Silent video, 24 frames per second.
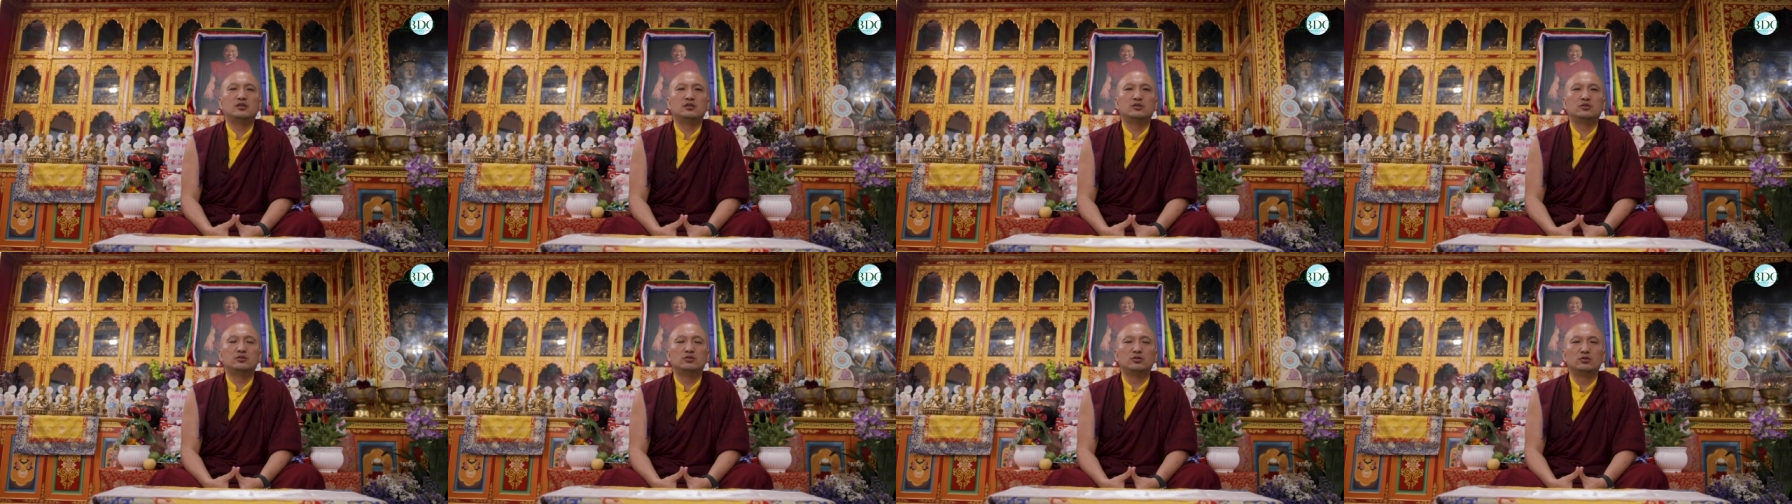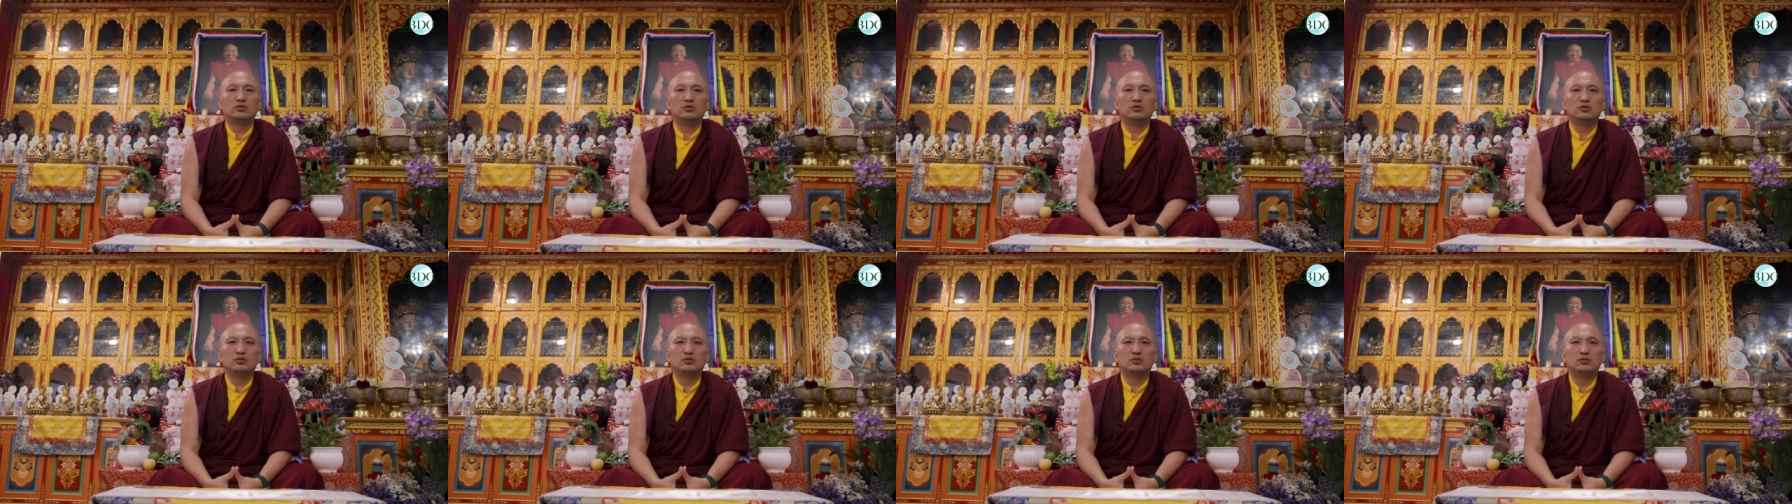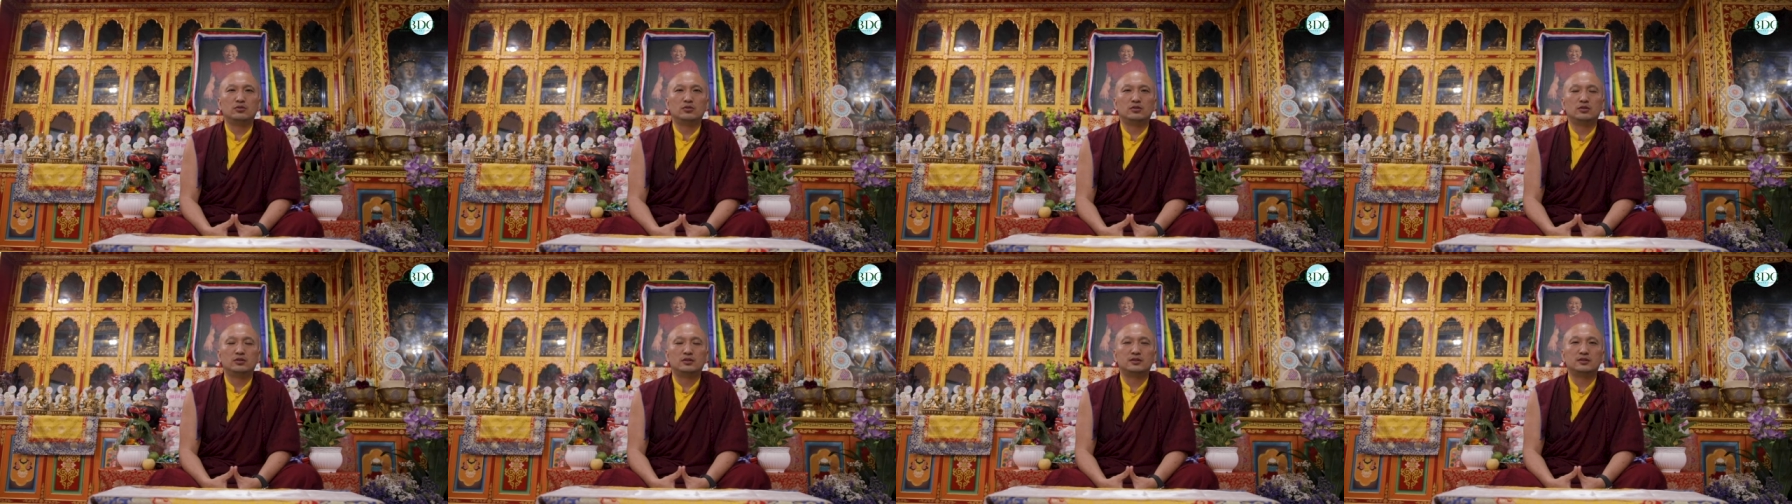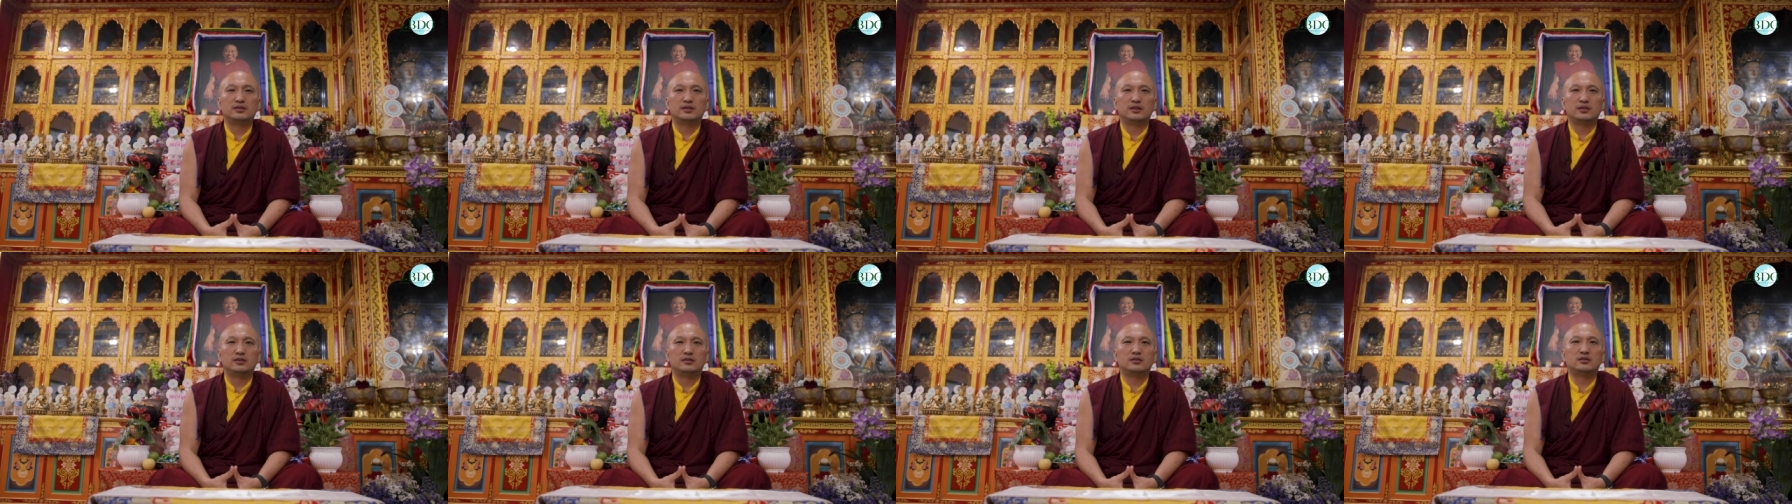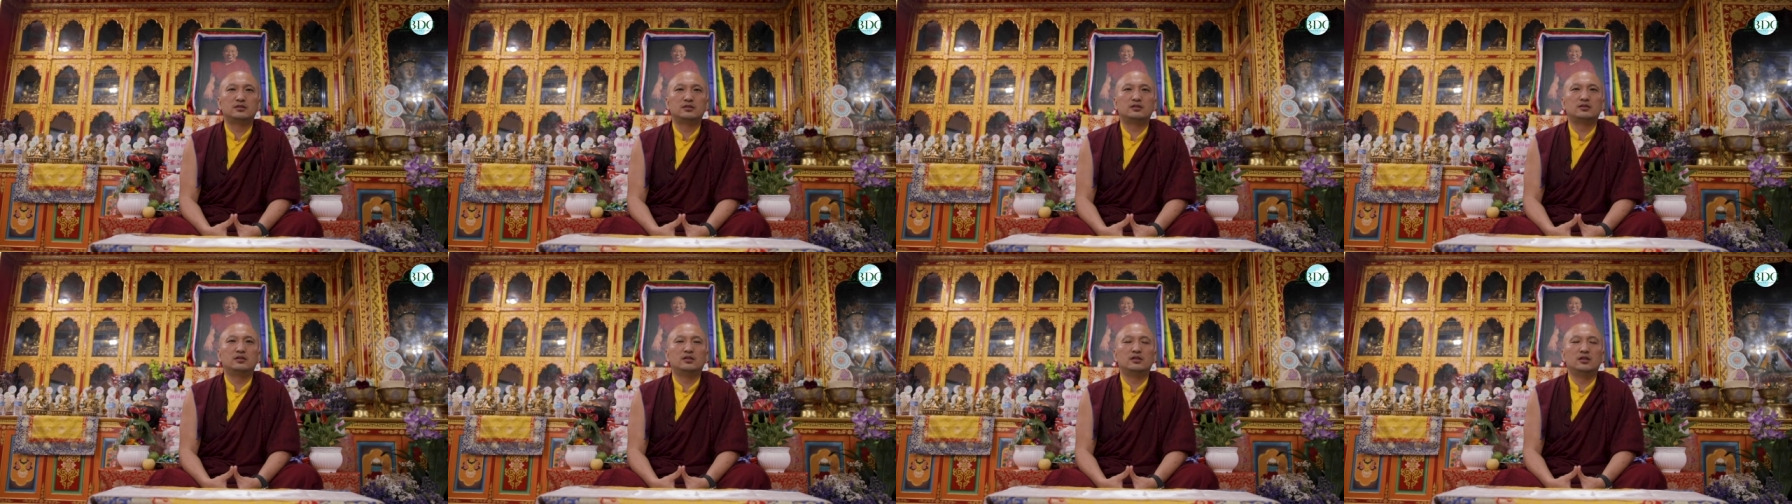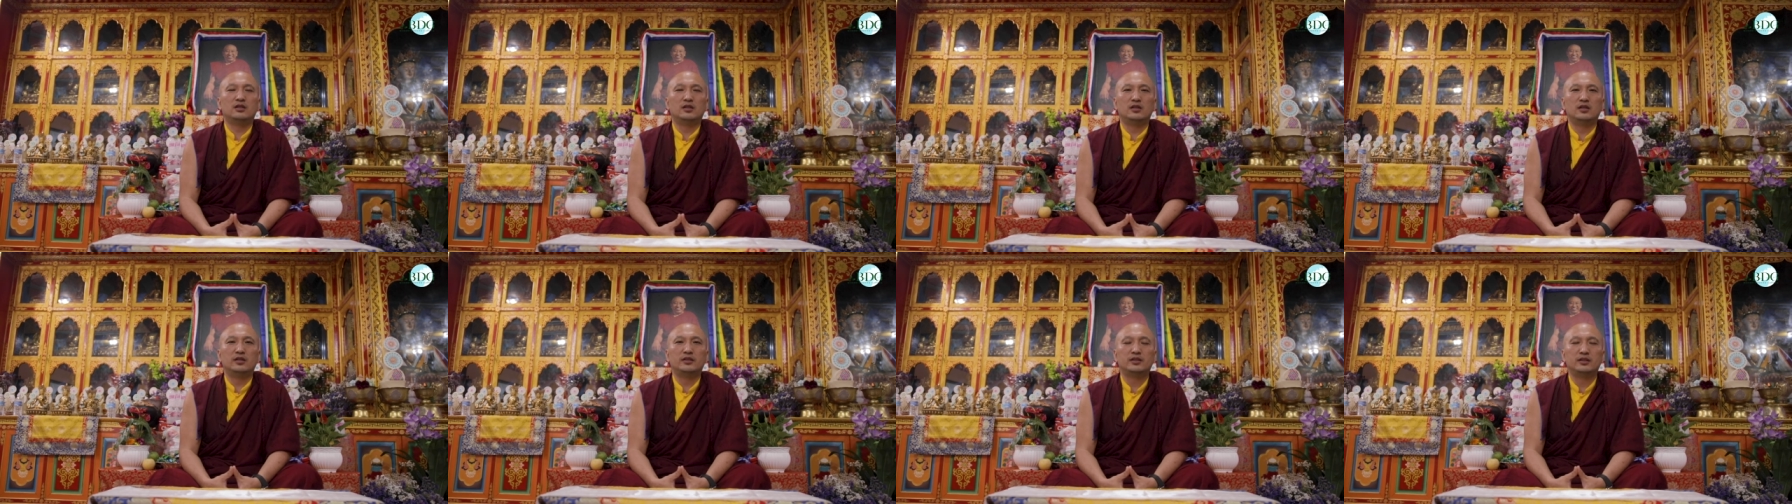So since
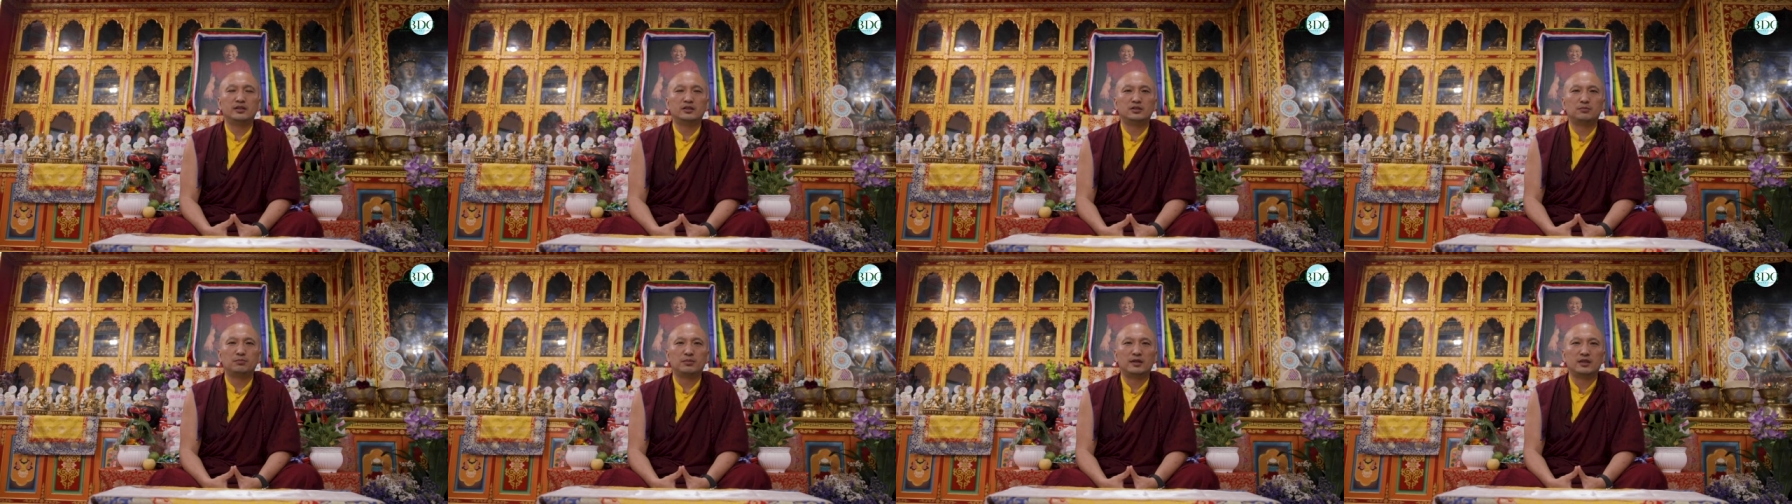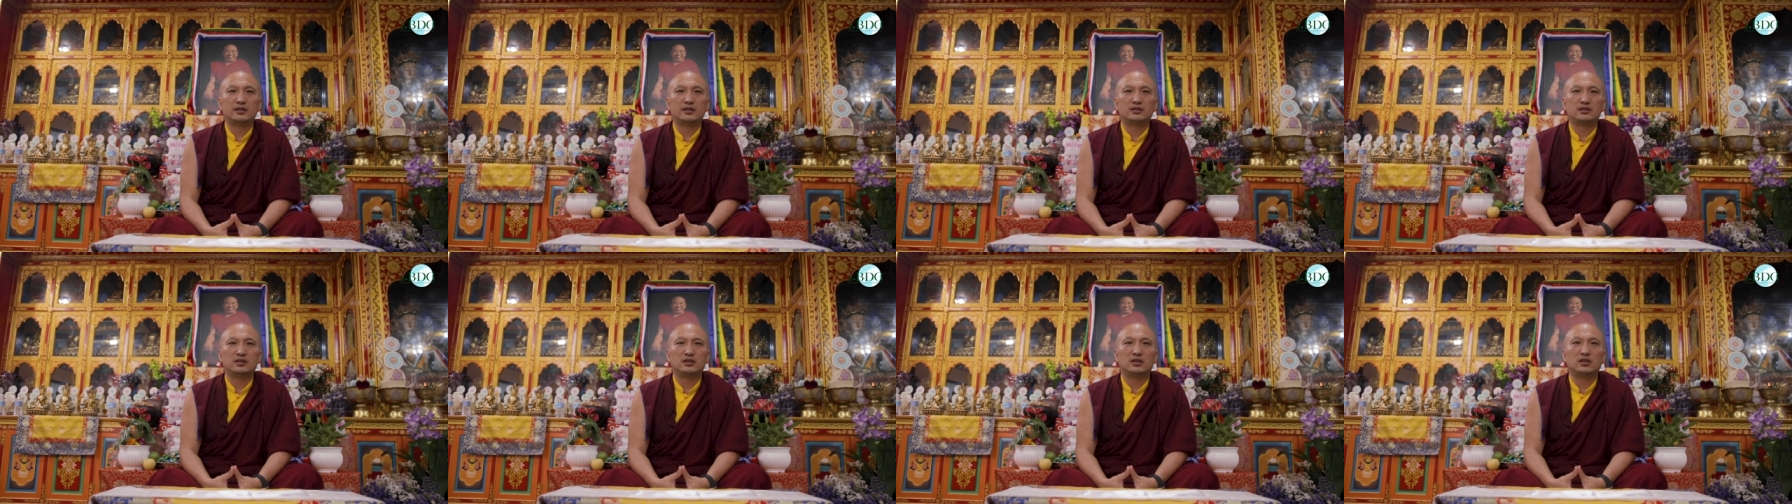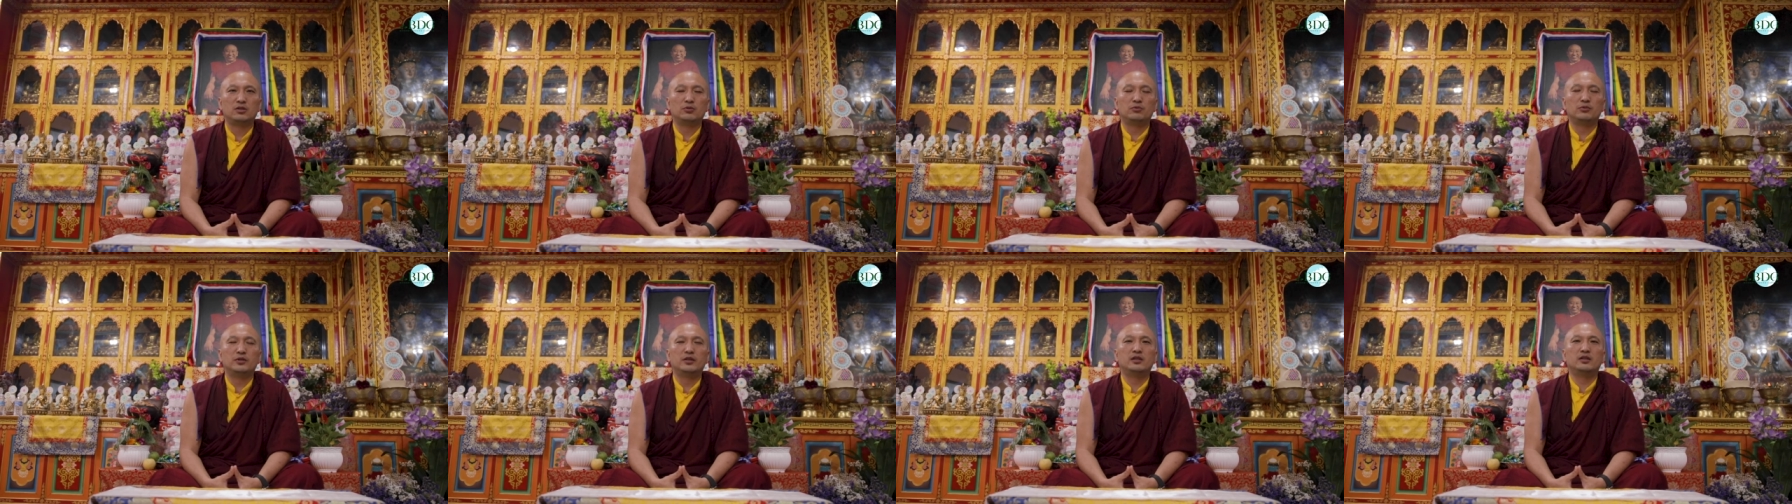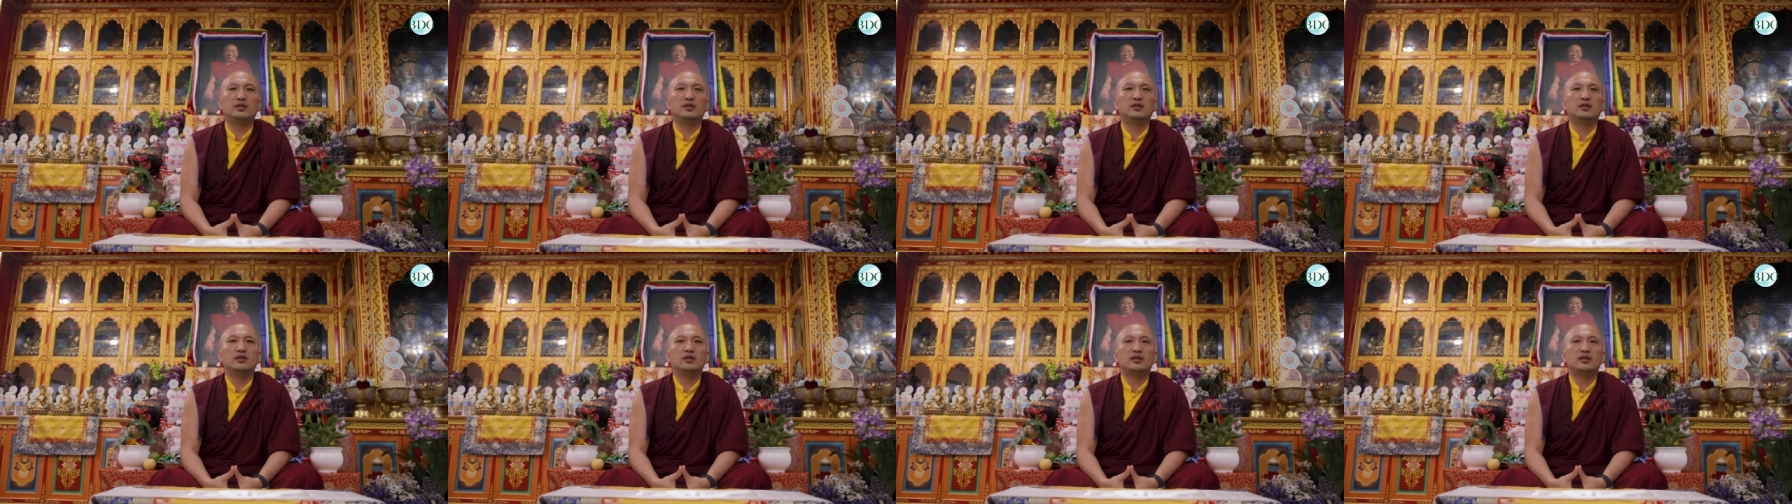his passing away,